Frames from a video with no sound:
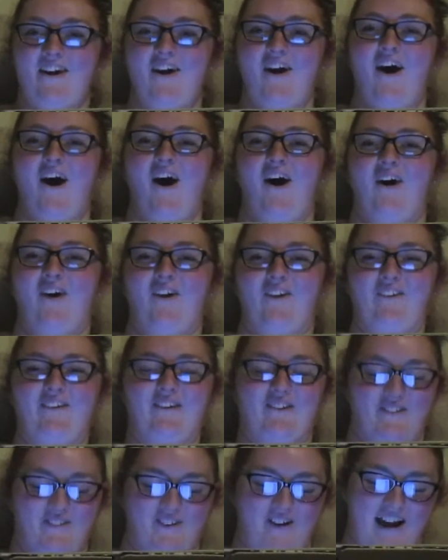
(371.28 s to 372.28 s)
Oh,
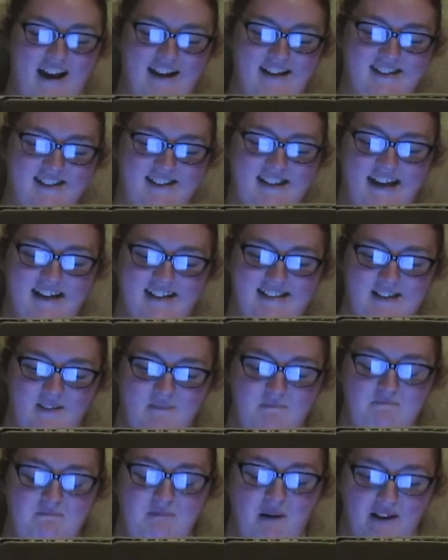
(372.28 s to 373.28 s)
great. Thanks a
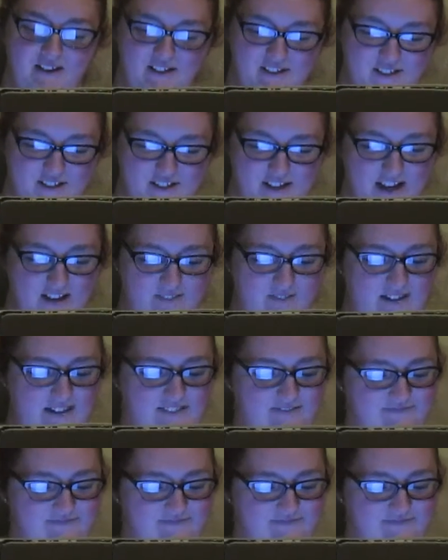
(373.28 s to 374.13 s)
bunch, Jamie.